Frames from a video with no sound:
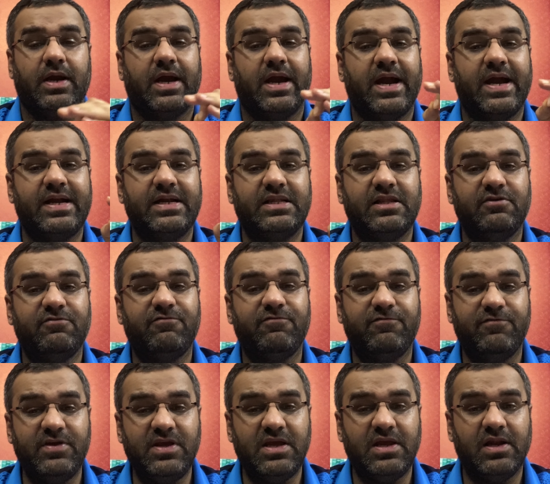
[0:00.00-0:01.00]
and they
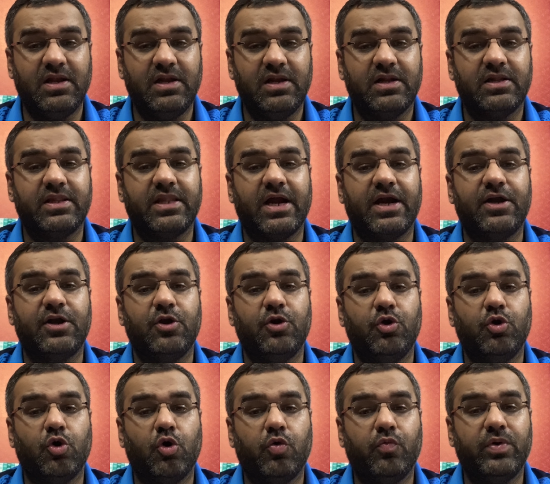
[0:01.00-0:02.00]
feel that
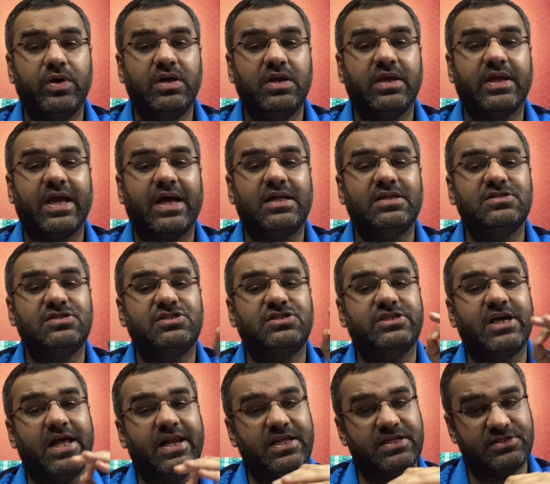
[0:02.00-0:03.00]
no one can
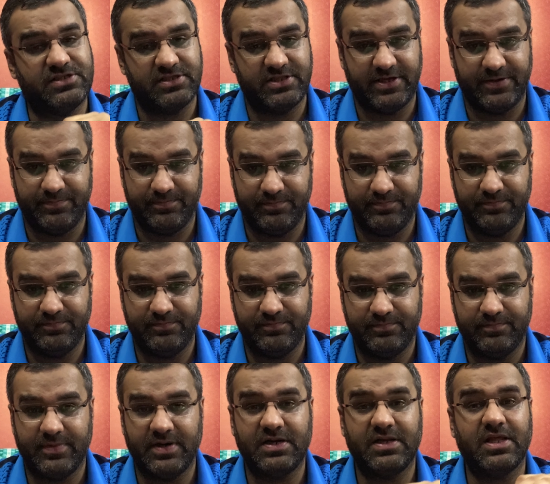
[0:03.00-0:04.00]
challenge them,
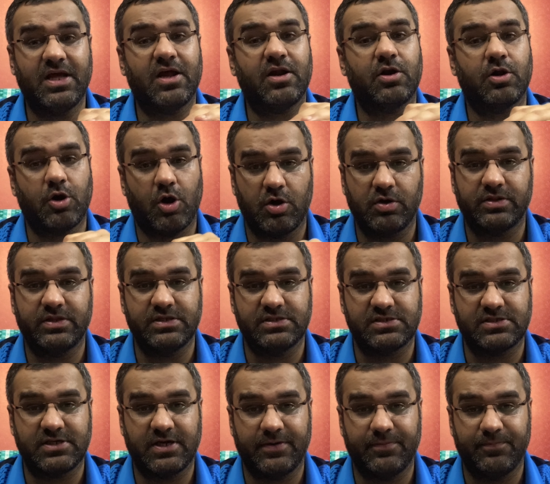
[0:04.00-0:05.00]
but they are wrong this
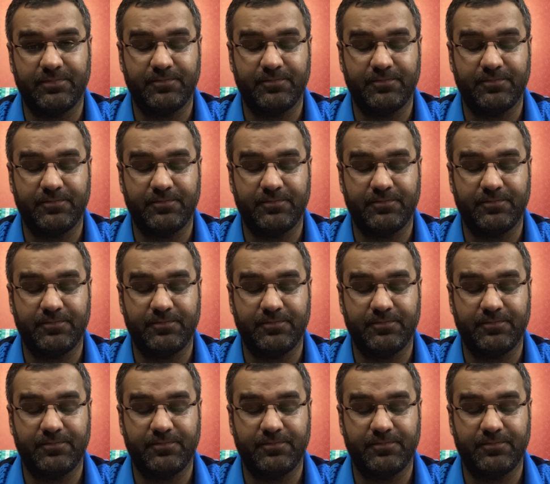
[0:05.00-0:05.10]
time.